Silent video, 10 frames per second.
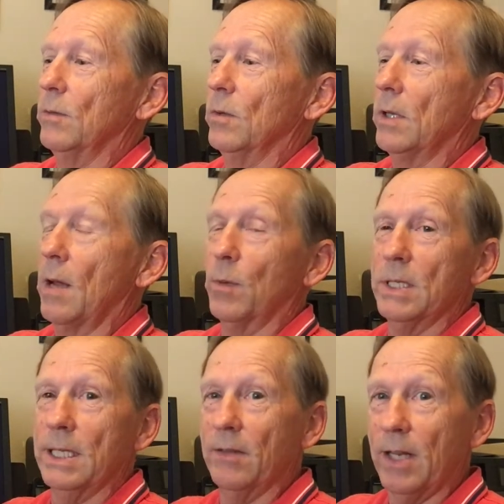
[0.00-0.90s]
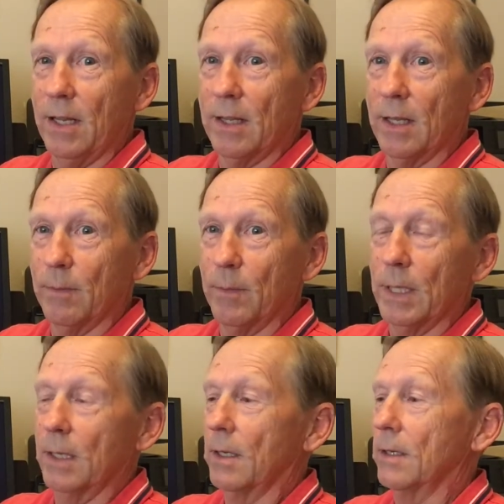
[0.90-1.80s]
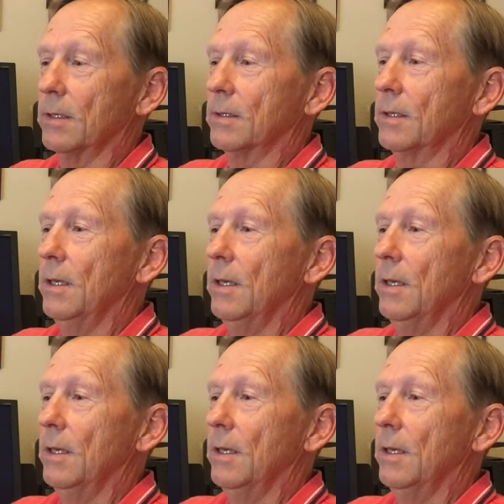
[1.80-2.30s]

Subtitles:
will not perceive anything because